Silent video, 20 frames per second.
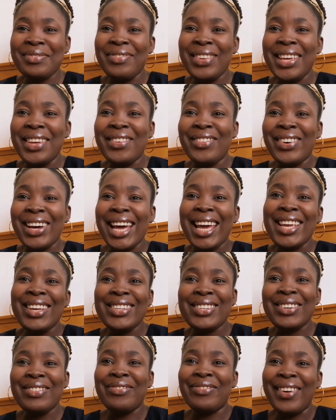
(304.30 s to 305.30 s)
me, why are you
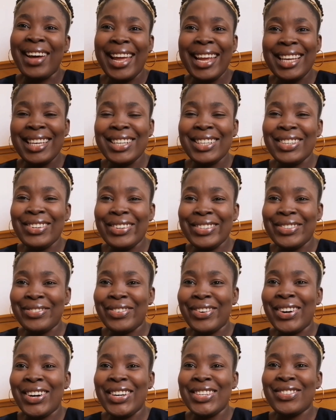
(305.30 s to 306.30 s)
not buying clothes
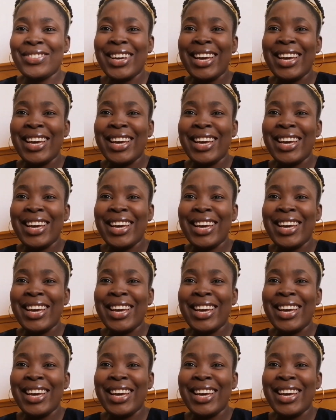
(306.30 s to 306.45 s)
for us?